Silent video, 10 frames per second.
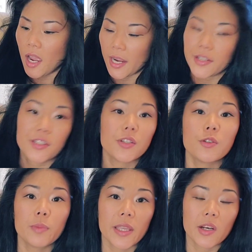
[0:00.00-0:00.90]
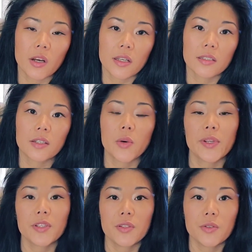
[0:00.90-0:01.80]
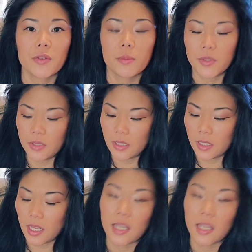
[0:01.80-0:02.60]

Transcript: I do plan on going to the boutique